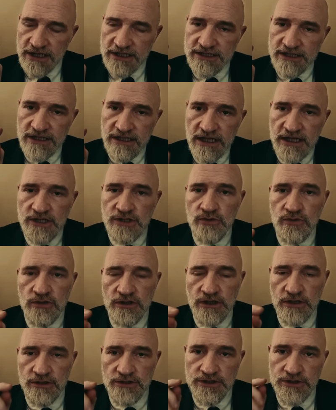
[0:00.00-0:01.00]

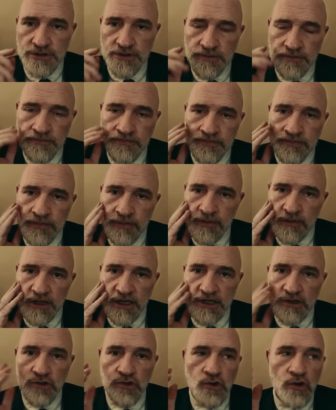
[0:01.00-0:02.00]
intellectual culture.
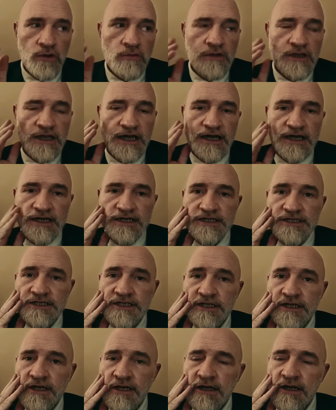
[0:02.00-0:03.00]
It
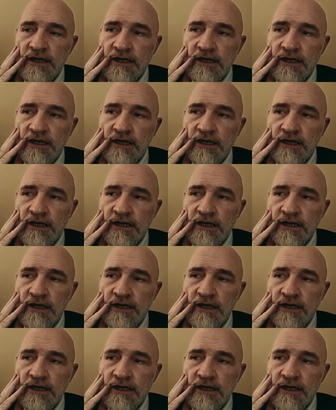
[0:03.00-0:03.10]
normalized